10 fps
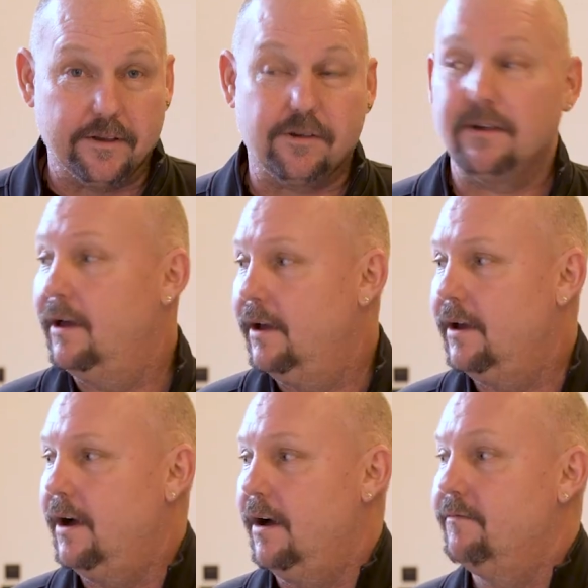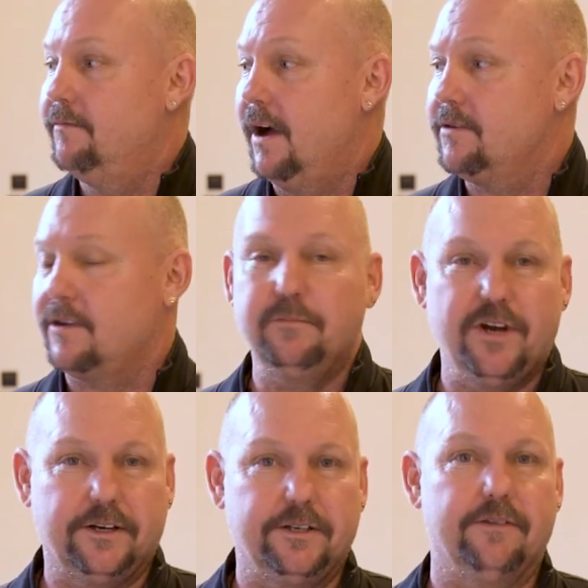is of
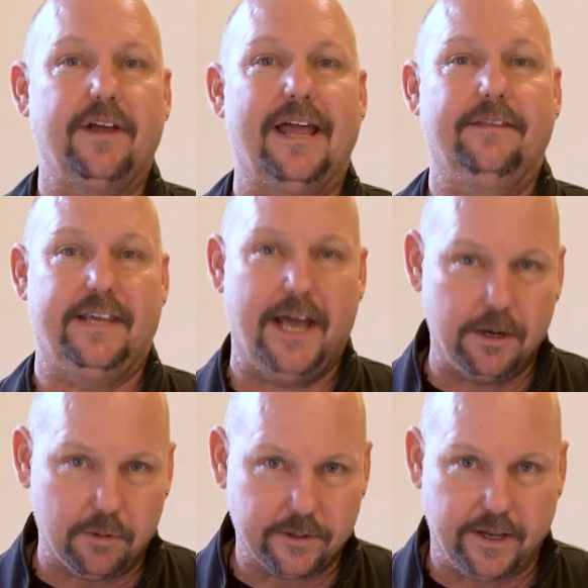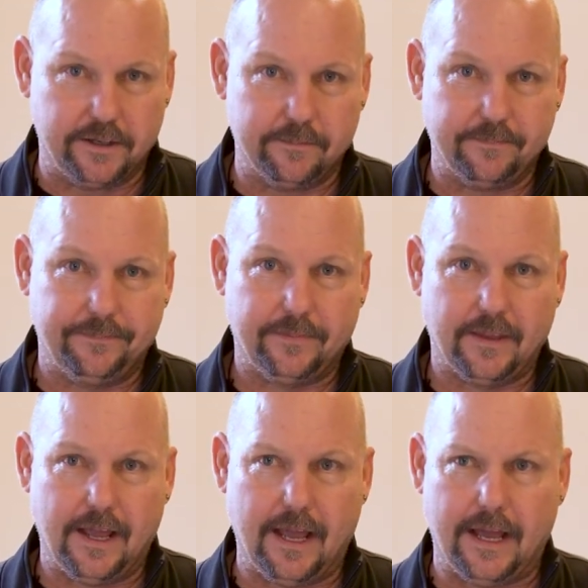subjects of the animal kingdom,
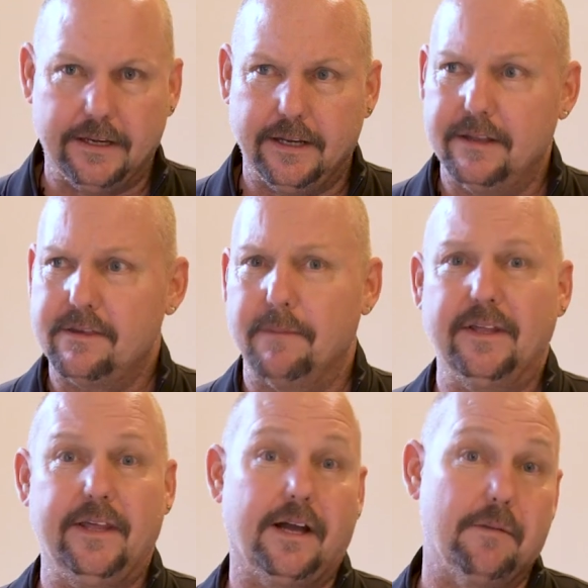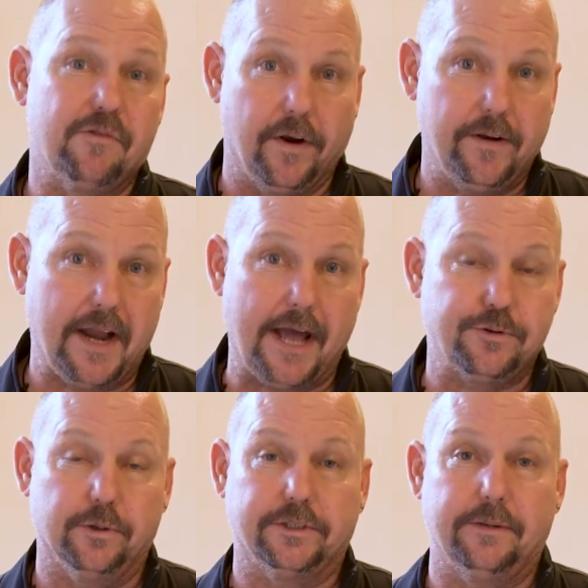and it's something that comes very
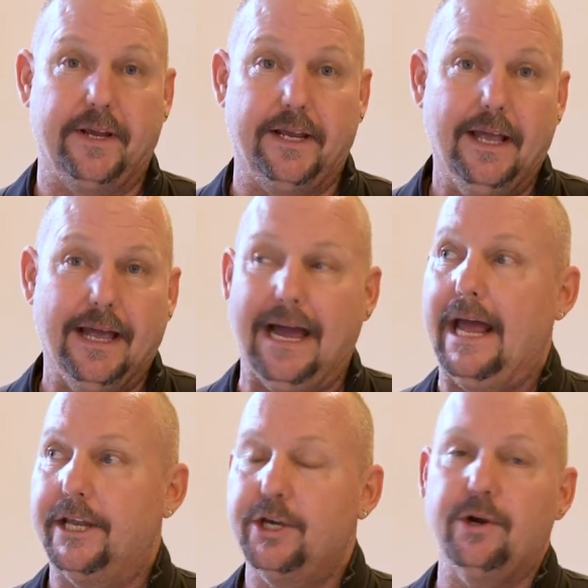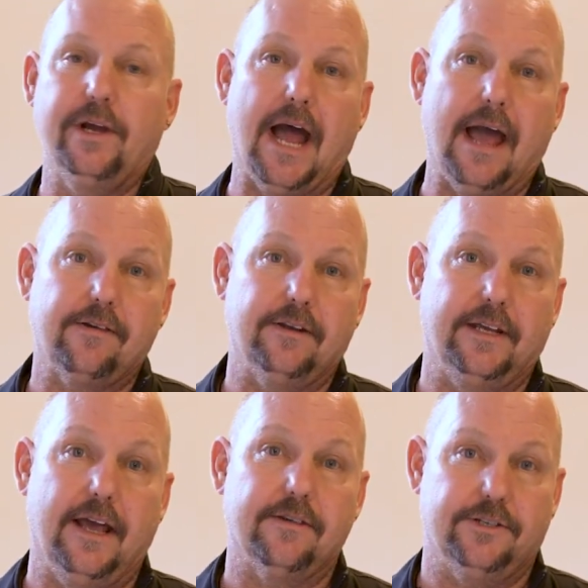natural to me. I had a
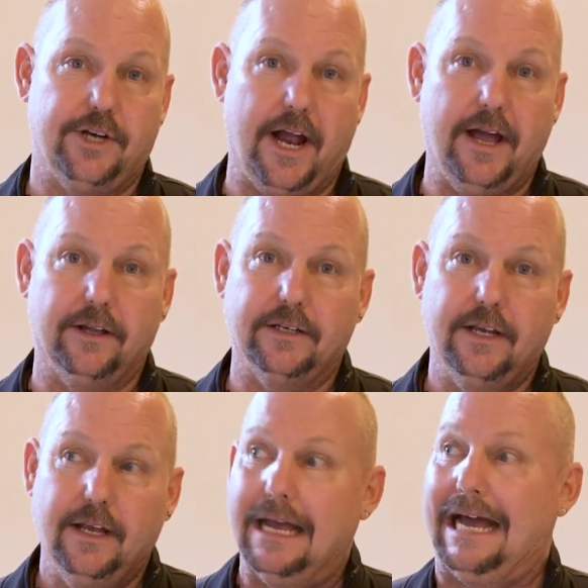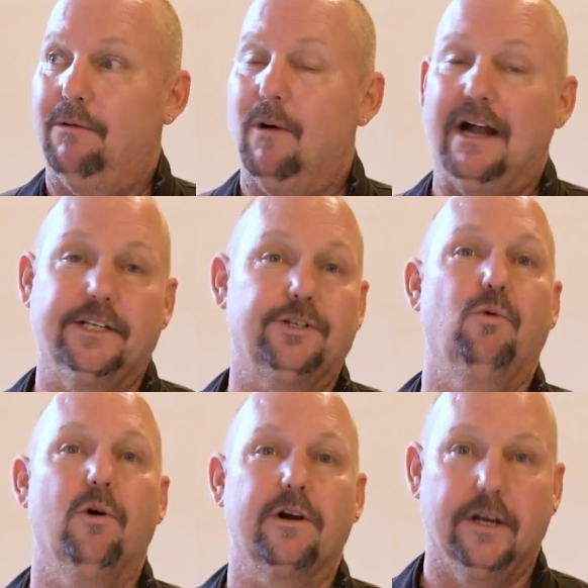curiosity as a child. I wanted to
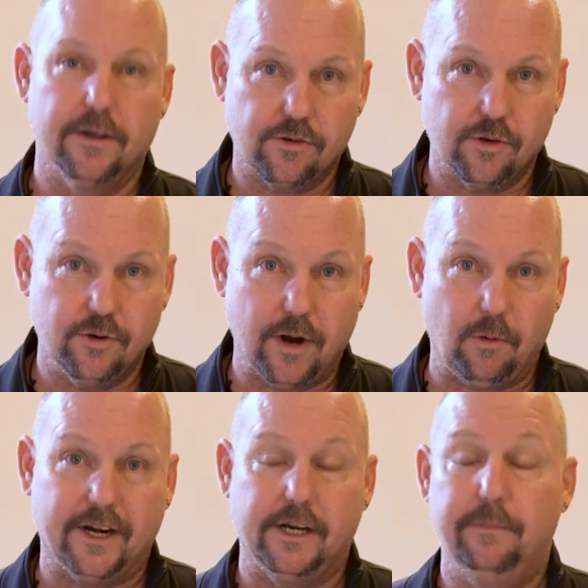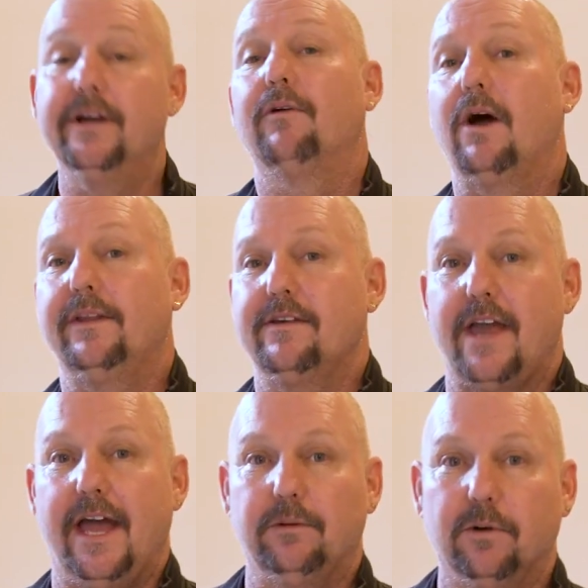work in a zoo. I wanted to be around these
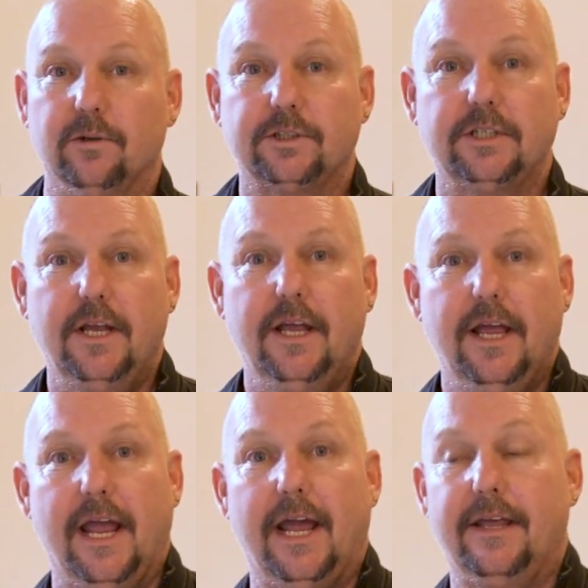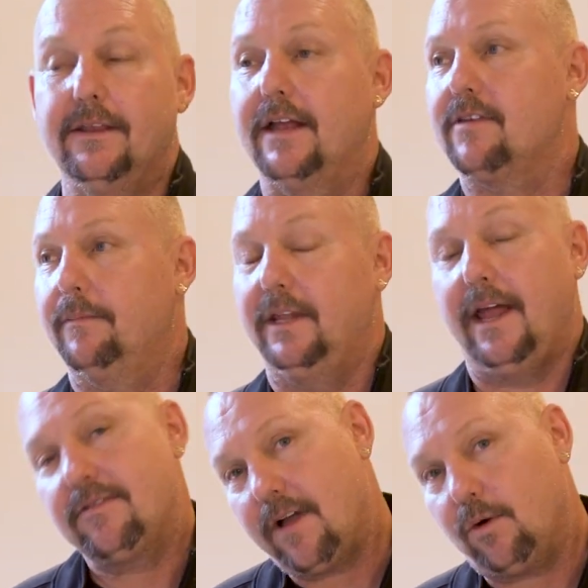animals, and that's something
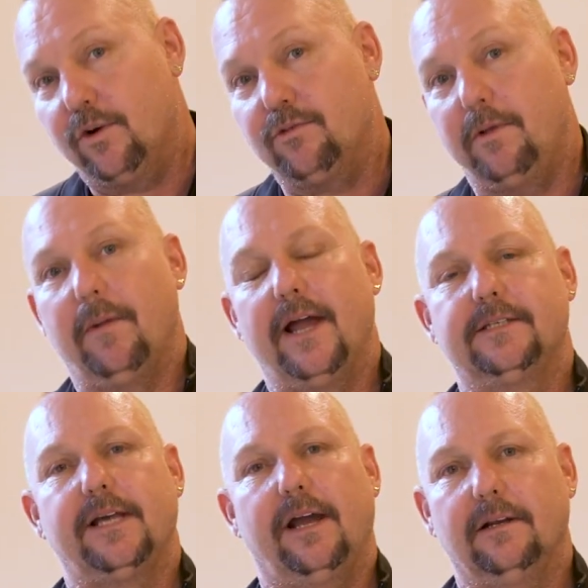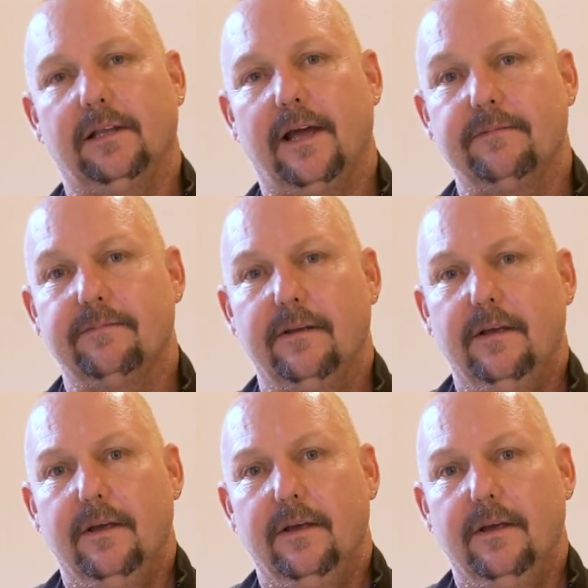that stuck with me my entire life.